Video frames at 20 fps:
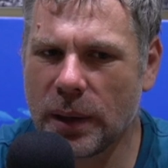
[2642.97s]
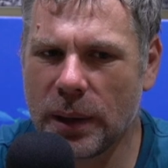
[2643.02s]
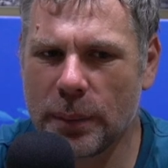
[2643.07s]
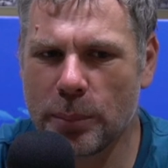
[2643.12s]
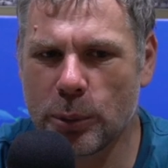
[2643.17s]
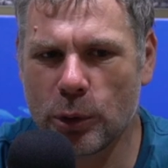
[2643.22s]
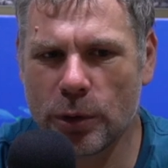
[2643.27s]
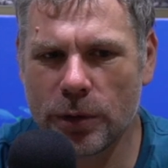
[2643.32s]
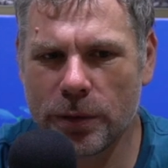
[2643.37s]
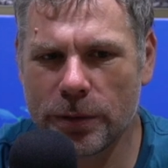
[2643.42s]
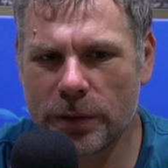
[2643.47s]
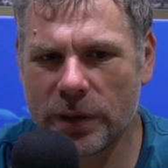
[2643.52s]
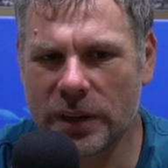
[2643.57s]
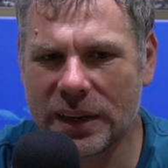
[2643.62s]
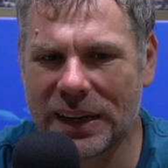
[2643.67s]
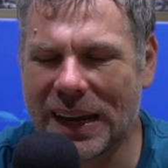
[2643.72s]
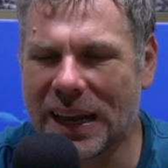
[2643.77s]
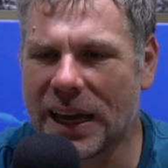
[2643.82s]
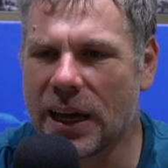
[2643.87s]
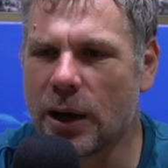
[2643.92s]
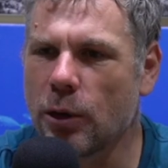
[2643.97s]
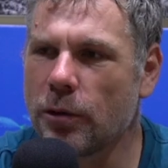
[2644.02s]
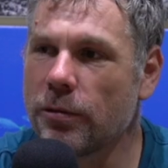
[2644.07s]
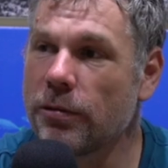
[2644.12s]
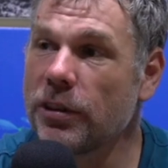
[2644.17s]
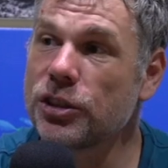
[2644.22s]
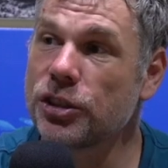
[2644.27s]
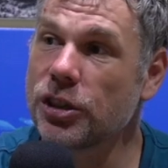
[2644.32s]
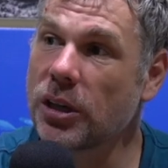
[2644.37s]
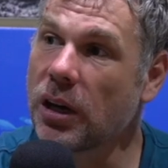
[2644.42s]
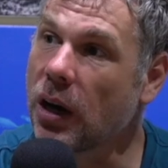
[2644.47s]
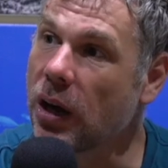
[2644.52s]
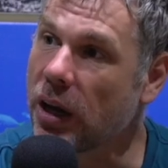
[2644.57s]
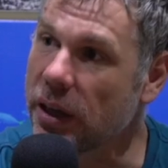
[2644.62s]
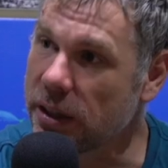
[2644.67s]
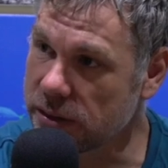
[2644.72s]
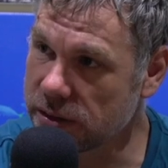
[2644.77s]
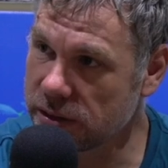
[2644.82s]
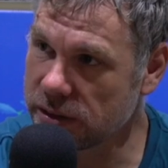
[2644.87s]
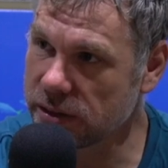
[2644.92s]
people can now
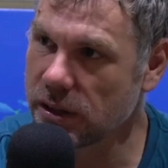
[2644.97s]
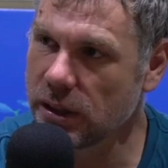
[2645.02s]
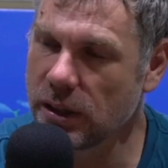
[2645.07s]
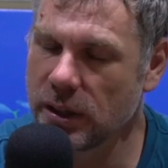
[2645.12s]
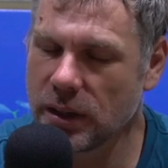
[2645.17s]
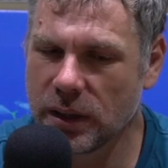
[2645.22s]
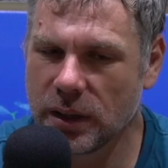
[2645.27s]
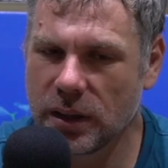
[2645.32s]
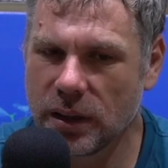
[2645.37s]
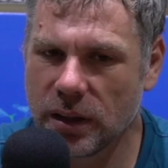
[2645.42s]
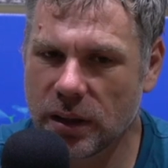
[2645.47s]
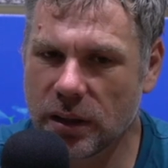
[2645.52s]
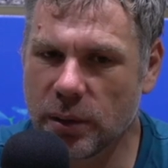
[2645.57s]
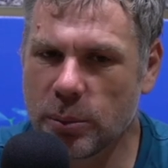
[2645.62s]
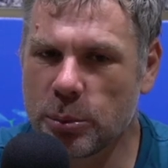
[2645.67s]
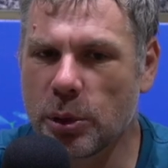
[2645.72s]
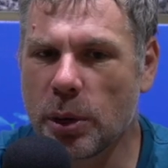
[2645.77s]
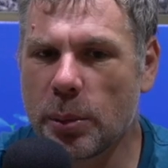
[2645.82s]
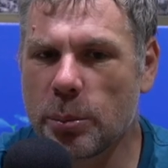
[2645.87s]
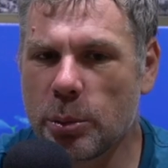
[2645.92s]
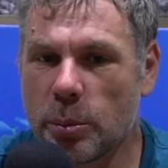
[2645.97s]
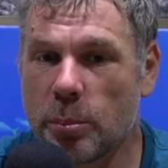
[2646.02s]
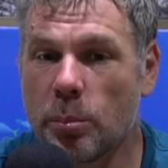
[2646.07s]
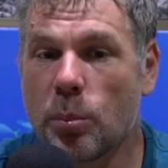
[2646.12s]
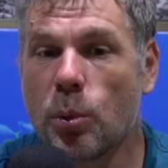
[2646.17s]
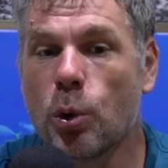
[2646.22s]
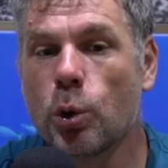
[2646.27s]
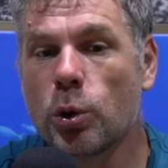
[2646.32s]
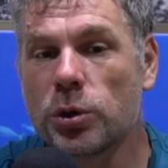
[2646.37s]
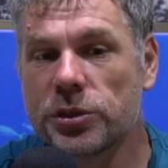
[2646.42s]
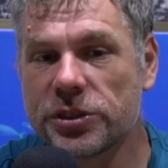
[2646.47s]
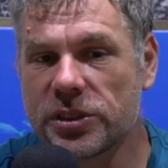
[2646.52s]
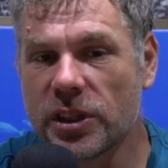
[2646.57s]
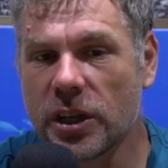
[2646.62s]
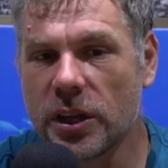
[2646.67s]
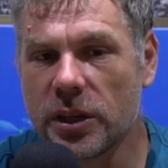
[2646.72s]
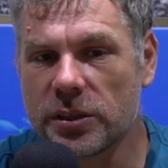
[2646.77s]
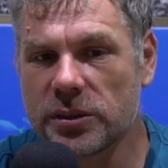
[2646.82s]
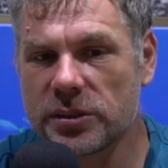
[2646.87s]
visualize the problem more so.